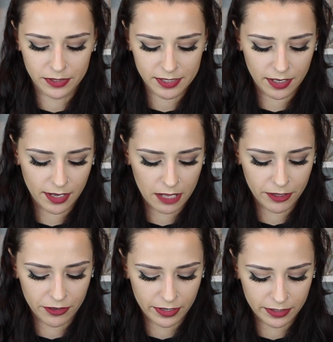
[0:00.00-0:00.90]
but it's got a
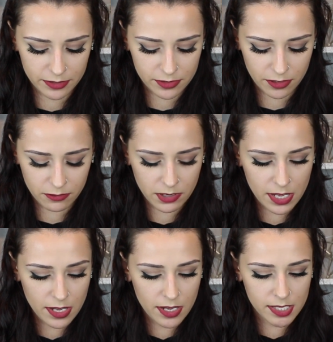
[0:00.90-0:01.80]
highlighter in it, so.
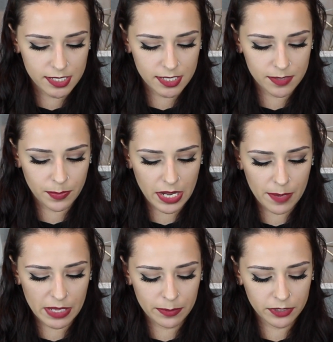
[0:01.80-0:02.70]
This is by
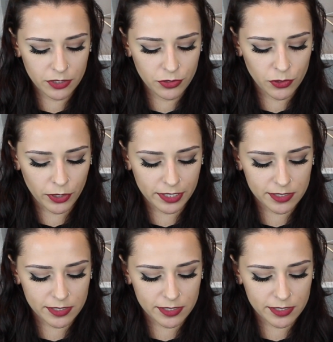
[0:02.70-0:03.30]
Maybelline New York.